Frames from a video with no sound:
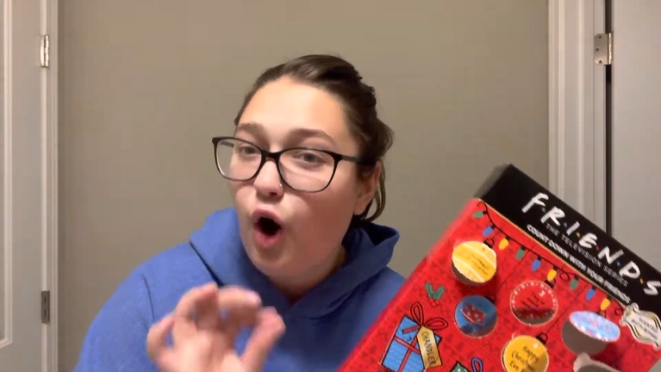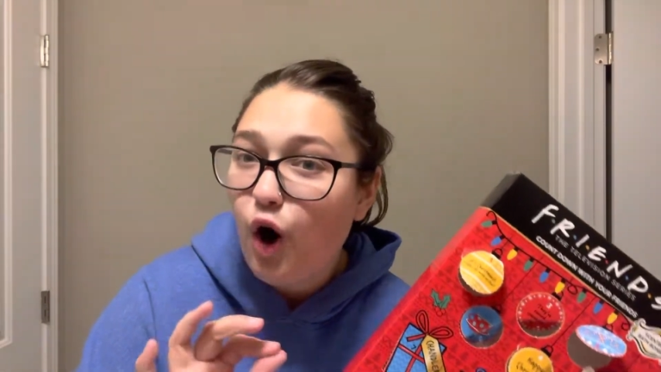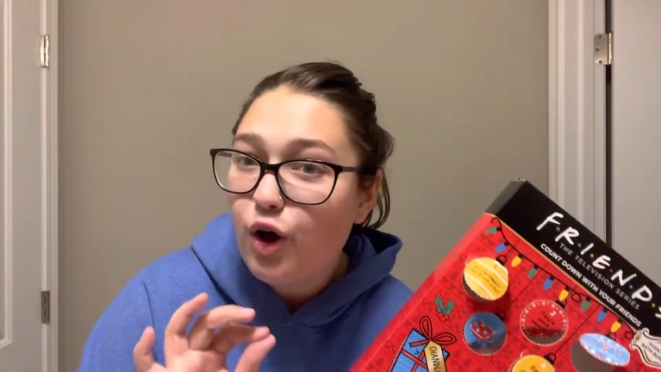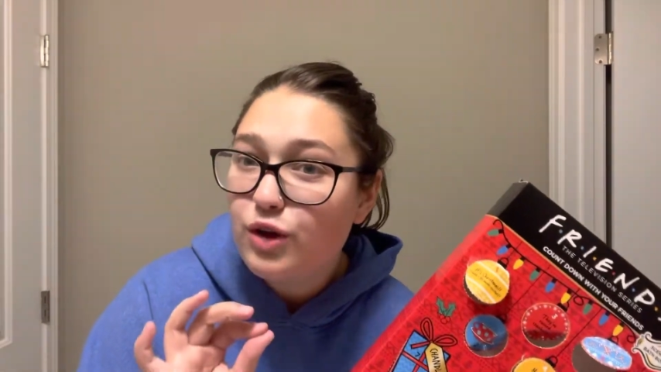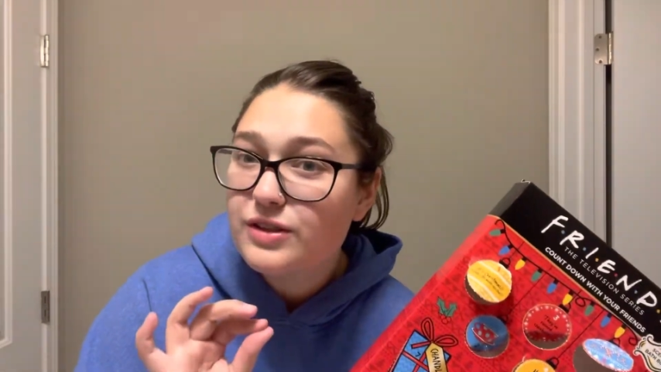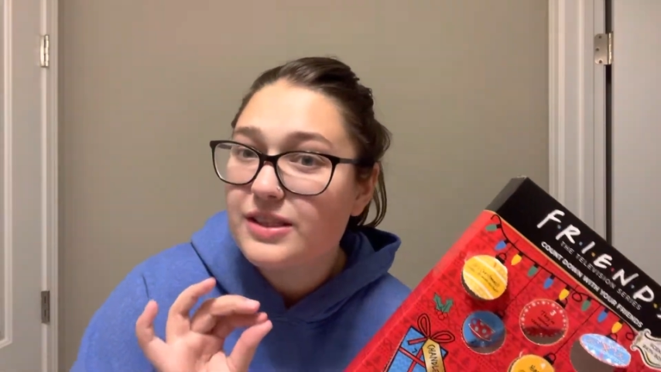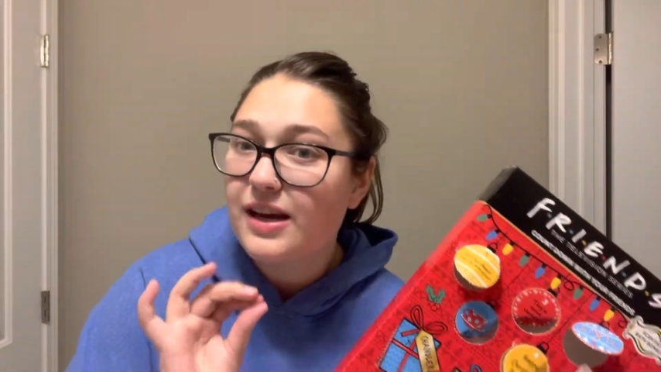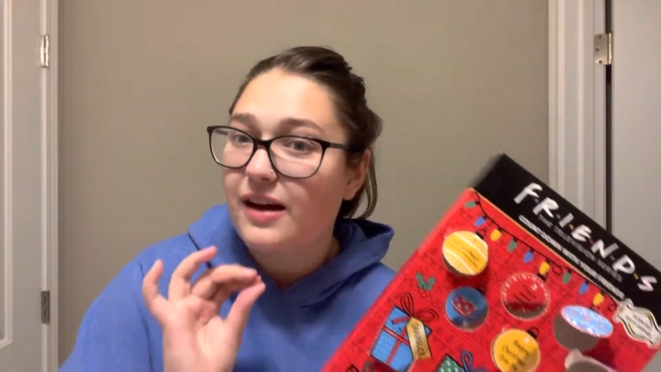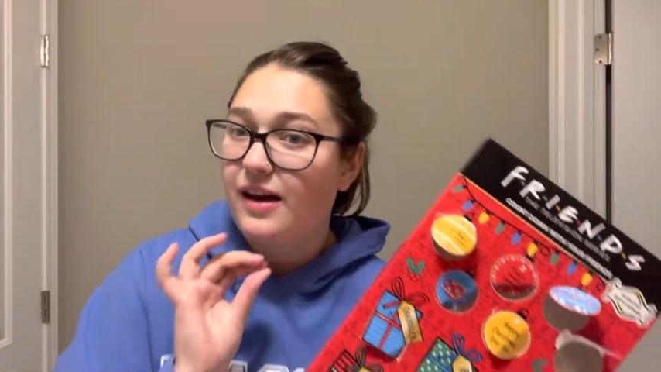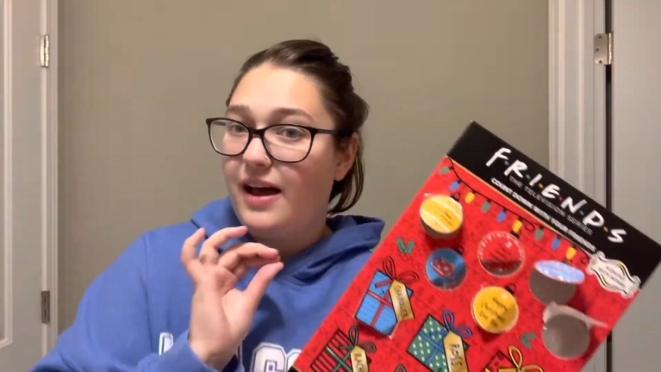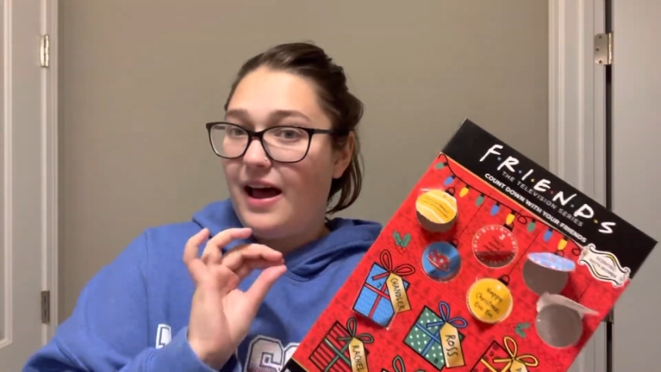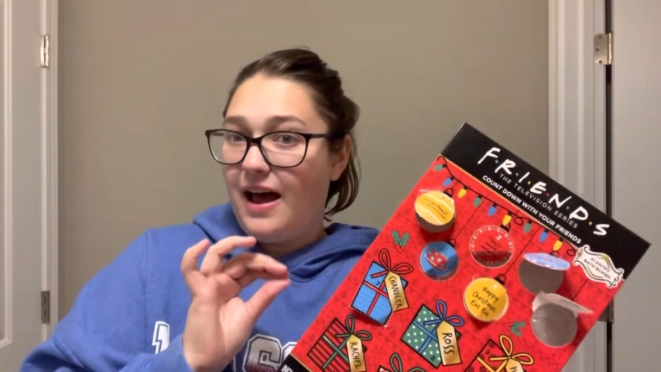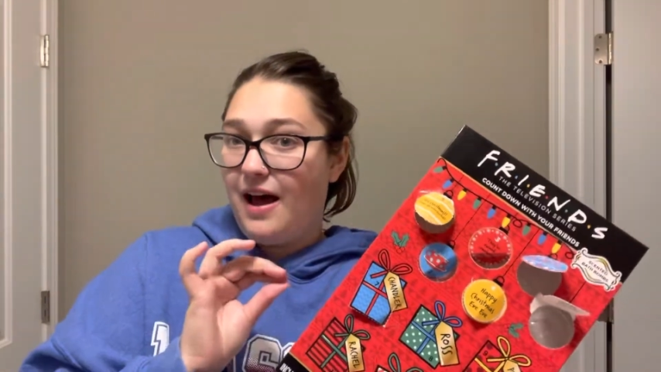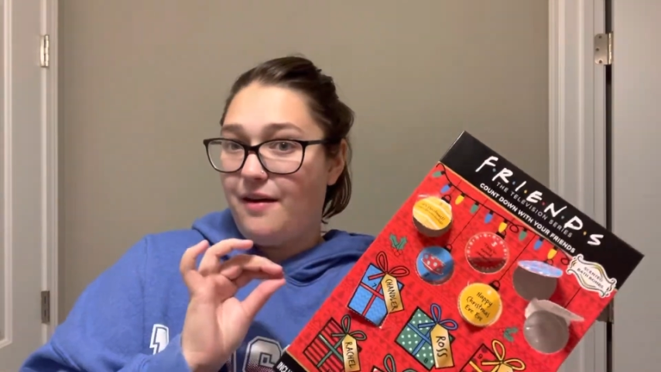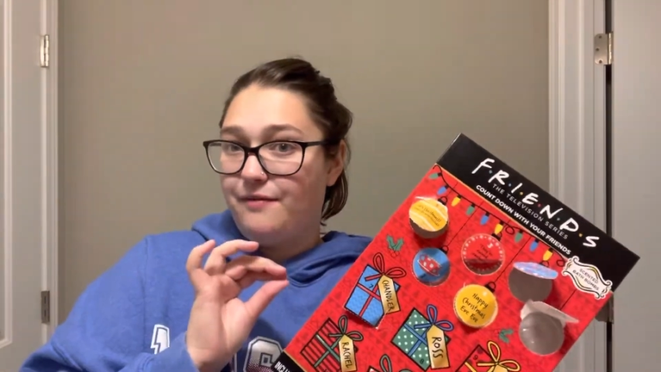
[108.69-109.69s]
Ulta
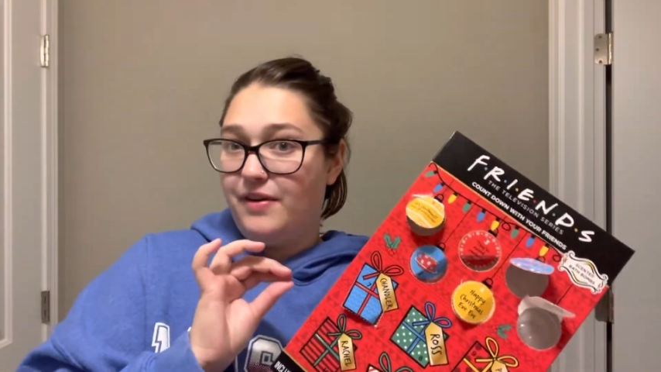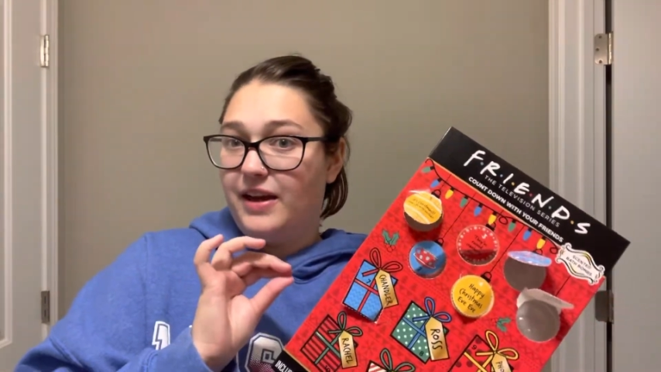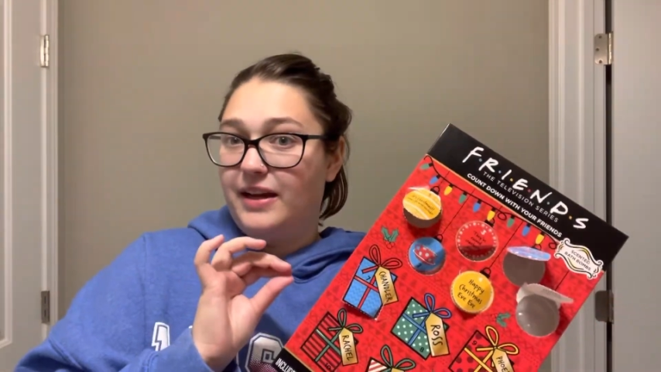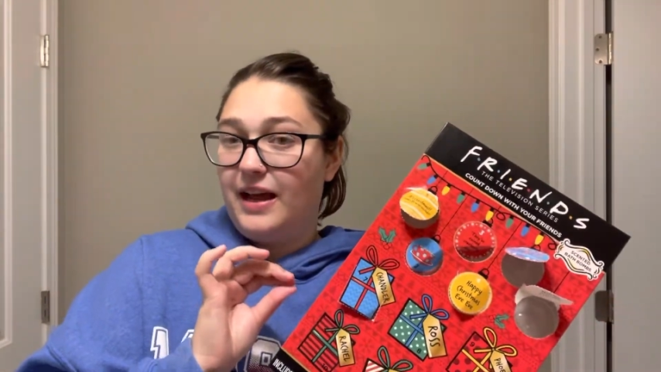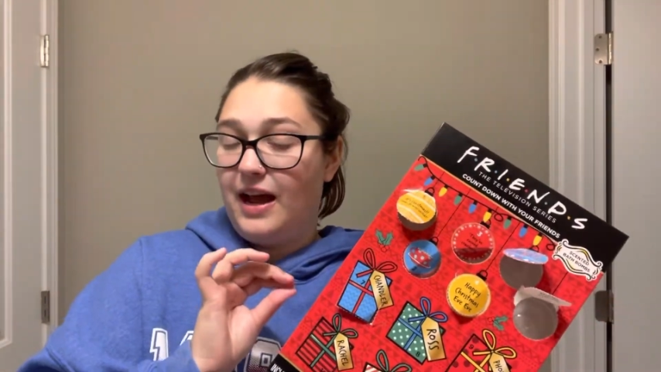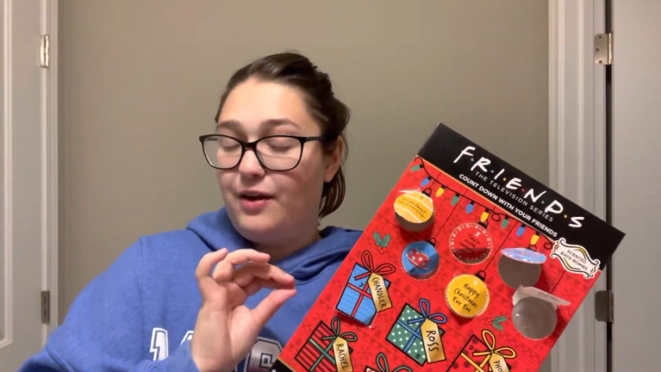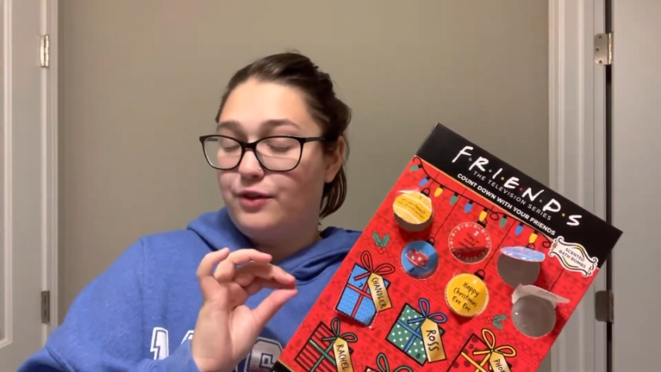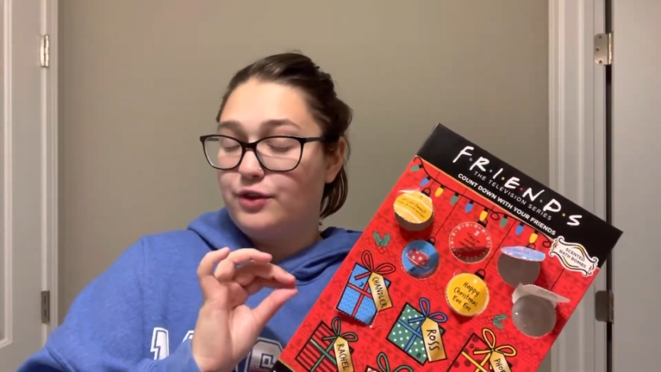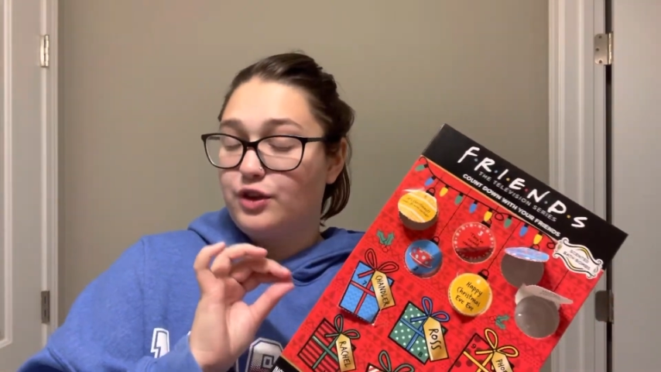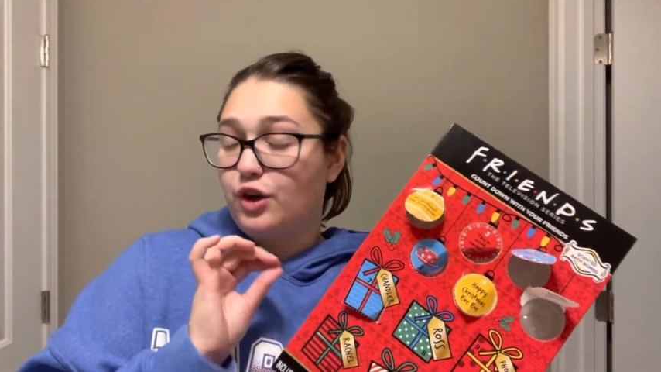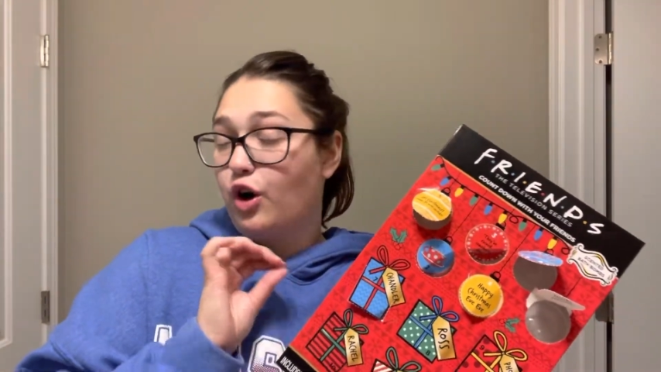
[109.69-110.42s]
Advent Calendar,